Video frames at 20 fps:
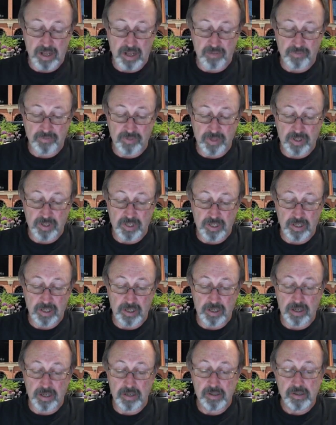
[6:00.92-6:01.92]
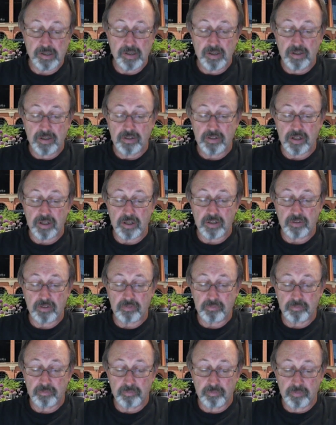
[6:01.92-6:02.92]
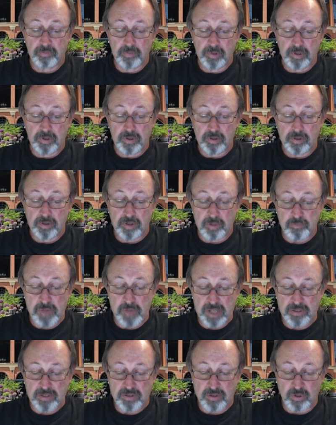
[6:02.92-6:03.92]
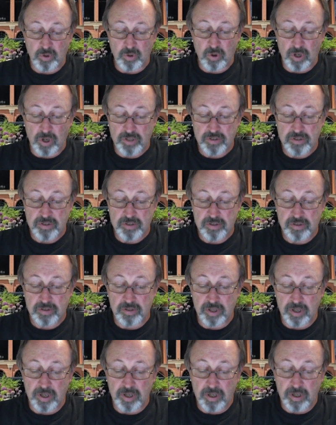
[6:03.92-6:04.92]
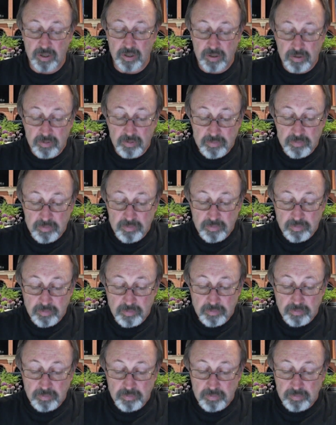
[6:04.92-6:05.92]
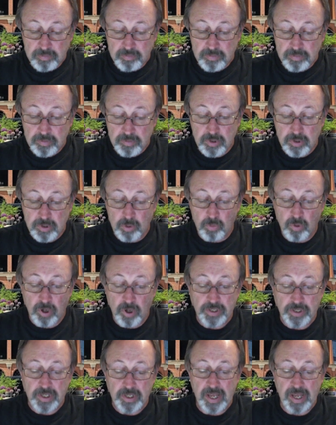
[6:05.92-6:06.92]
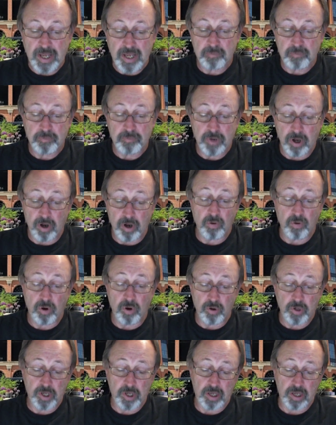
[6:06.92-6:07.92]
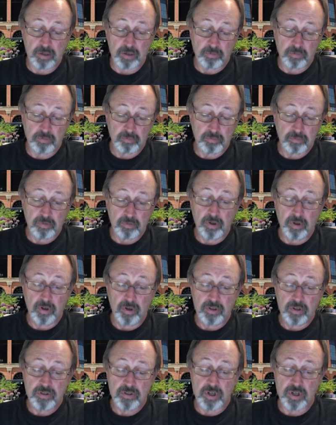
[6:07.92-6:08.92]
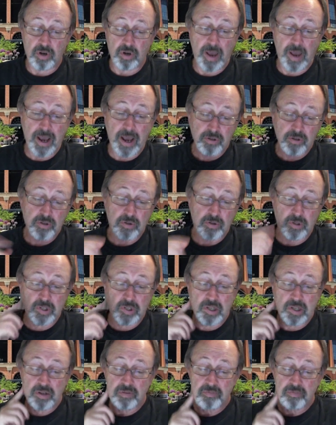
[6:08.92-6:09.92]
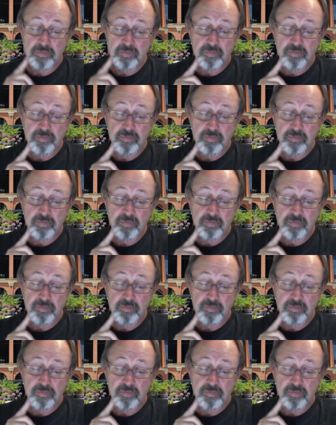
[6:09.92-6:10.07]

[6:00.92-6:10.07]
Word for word: after the uh, the the Mets lost uh, the one game. Oh, okay. So actually,